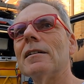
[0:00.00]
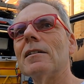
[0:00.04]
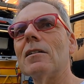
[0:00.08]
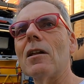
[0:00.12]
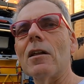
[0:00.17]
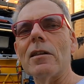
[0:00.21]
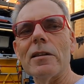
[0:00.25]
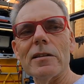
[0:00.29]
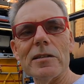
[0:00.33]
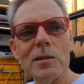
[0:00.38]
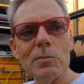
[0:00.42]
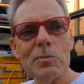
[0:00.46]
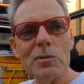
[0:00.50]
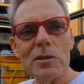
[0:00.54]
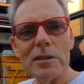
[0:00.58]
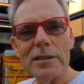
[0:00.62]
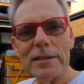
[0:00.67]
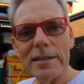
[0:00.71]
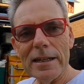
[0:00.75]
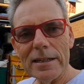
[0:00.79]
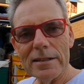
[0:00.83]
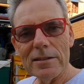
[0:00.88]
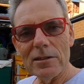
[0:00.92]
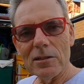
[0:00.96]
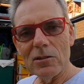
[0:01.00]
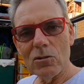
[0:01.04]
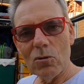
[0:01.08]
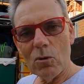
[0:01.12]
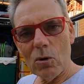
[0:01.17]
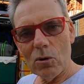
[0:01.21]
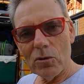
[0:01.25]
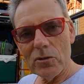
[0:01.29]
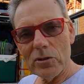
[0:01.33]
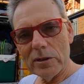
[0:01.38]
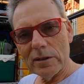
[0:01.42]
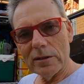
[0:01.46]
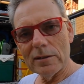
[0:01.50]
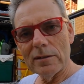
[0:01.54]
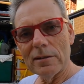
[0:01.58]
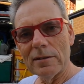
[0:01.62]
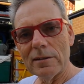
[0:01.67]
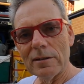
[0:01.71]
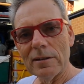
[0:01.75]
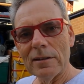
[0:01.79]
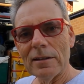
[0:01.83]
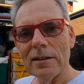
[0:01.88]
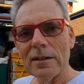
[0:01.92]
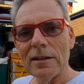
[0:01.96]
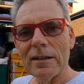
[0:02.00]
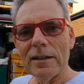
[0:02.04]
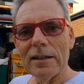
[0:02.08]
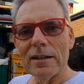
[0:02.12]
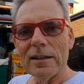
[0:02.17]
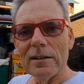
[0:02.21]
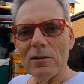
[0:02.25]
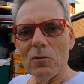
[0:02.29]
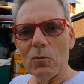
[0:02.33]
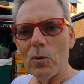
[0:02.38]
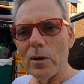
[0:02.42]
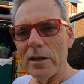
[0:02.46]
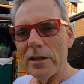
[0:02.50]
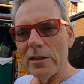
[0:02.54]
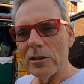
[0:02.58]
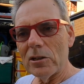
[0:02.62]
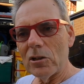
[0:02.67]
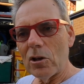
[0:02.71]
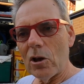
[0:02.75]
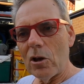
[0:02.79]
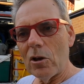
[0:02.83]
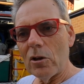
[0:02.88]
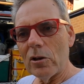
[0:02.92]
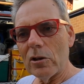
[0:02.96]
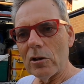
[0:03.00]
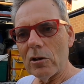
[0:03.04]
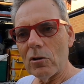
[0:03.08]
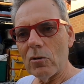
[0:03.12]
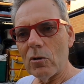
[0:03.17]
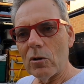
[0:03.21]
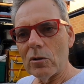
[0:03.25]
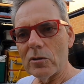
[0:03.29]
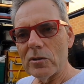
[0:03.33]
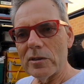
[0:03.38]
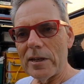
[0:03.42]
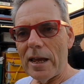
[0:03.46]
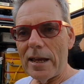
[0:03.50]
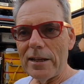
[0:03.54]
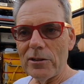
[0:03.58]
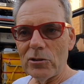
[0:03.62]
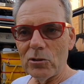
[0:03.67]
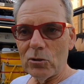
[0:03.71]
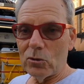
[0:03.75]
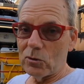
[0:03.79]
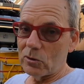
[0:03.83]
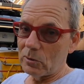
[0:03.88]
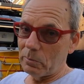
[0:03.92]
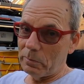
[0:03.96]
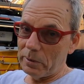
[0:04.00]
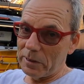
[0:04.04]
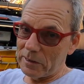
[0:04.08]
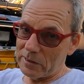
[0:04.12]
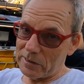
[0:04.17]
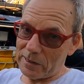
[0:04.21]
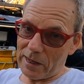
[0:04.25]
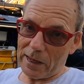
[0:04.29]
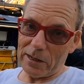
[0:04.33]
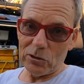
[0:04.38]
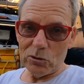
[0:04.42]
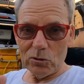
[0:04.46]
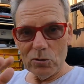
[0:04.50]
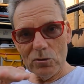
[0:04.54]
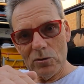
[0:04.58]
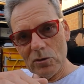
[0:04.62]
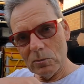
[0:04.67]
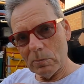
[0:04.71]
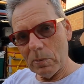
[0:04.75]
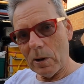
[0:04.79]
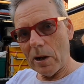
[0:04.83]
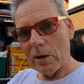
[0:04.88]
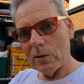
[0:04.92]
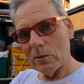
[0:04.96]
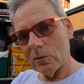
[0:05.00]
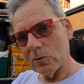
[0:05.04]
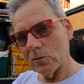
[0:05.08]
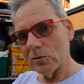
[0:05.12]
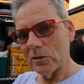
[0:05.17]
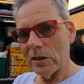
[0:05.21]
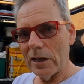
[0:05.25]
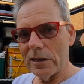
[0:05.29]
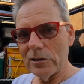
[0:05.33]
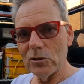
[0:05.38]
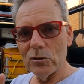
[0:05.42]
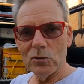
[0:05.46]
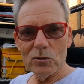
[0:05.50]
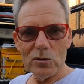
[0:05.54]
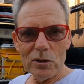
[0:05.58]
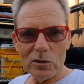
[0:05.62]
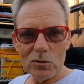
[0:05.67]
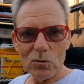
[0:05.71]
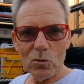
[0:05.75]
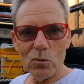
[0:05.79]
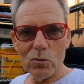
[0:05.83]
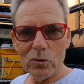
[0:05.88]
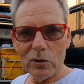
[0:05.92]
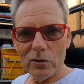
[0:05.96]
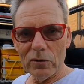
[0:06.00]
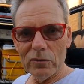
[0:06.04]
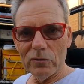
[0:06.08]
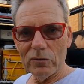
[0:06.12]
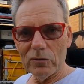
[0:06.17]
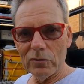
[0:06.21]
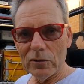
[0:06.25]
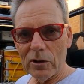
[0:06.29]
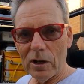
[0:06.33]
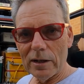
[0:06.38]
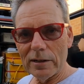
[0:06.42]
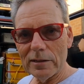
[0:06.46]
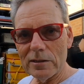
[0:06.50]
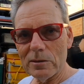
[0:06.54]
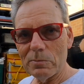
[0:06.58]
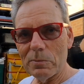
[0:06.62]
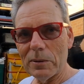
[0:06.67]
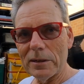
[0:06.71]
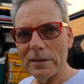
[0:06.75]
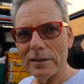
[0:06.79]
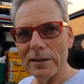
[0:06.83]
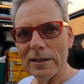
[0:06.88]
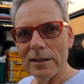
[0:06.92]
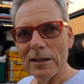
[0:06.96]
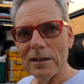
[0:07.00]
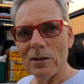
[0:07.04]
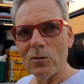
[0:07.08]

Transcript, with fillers: like the Simpson Desert crossing, where you're going across sand dunes, big sand dunes, parallel sand dunes, that's all really nice, but